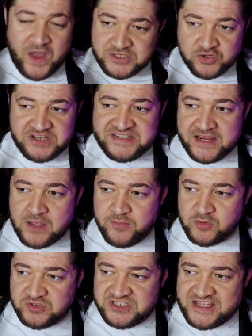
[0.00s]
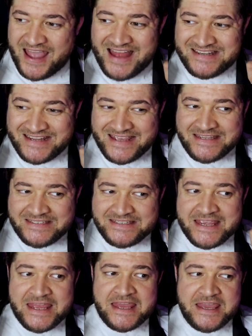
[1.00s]
Chris Akabusi and is
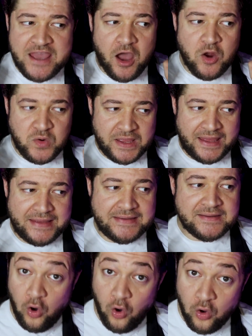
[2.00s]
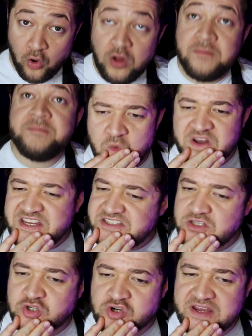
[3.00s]
he okay? Or, what is
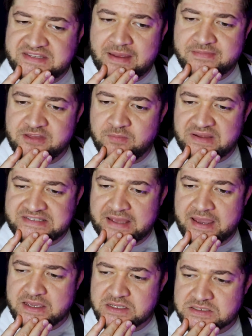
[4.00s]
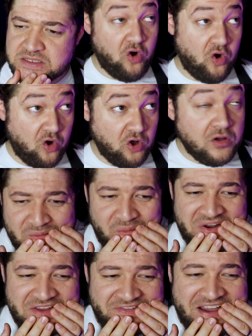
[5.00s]
the tread depth on my tyres? Or,
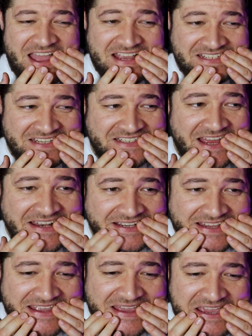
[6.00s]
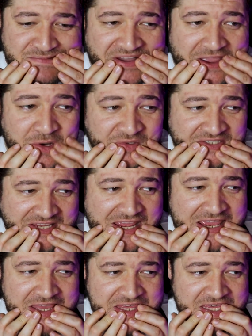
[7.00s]
what if I accidentally eat my own
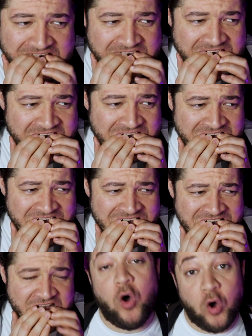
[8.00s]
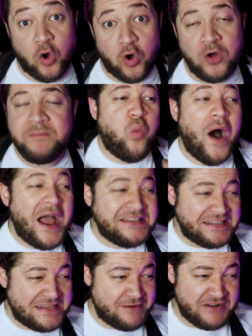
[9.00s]
teeth? Or, why
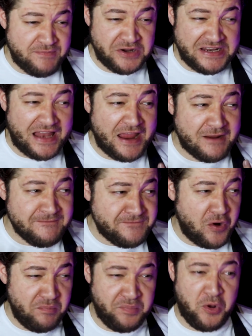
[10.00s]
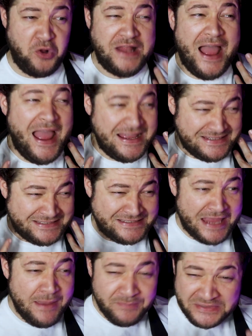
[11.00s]
does everybody like football
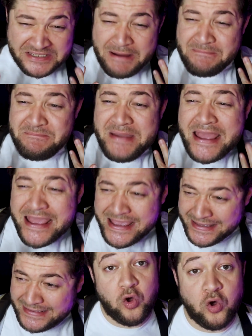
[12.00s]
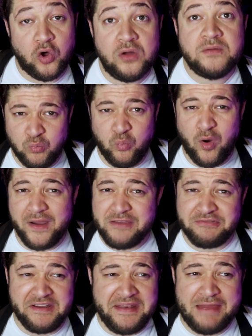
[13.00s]
except me? Or, what
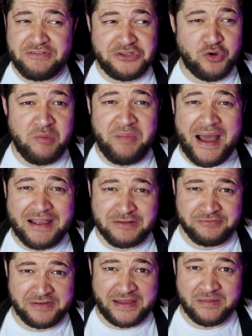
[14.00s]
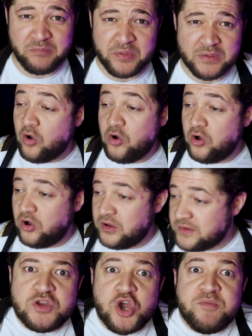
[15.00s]
if I never do a backflip? Or,
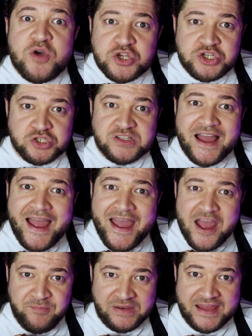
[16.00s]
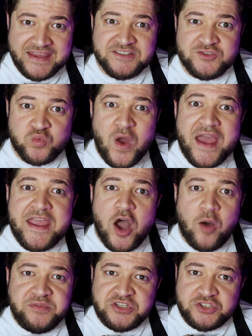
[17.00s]
commercial airplanes weigh
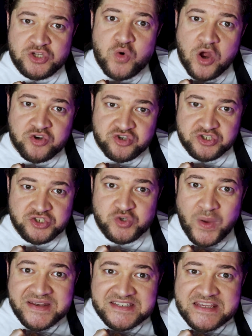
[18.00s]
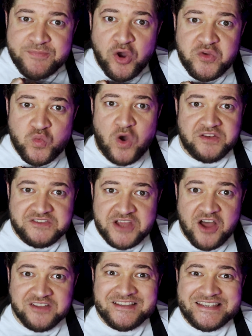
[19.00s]
up to 220.1
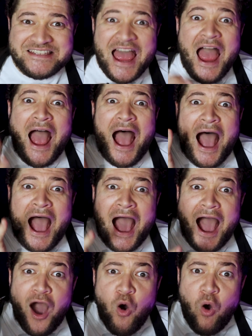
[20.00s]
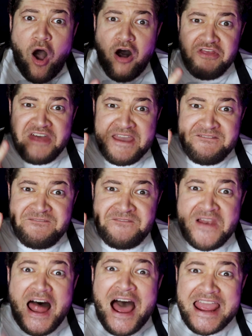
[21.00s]
tons. How are they
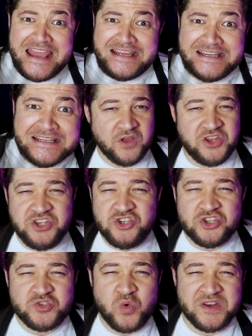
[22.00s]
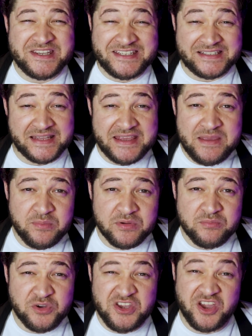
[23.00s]
flying? And you just want to sleep,
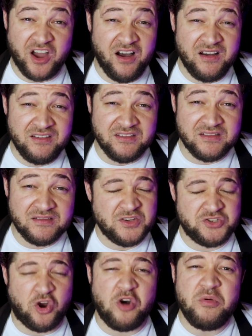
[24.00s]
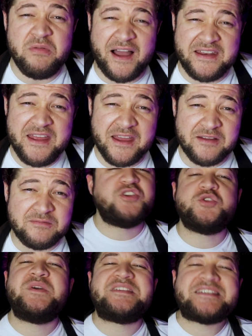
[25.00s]
but you can't. It's horrible, that, isn't it?
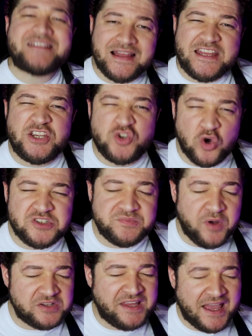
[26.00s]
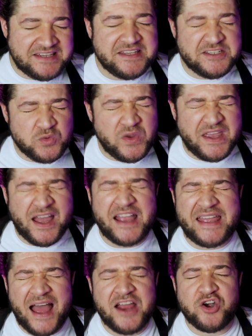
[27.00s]
So it's a slightly shorter podcast this week, I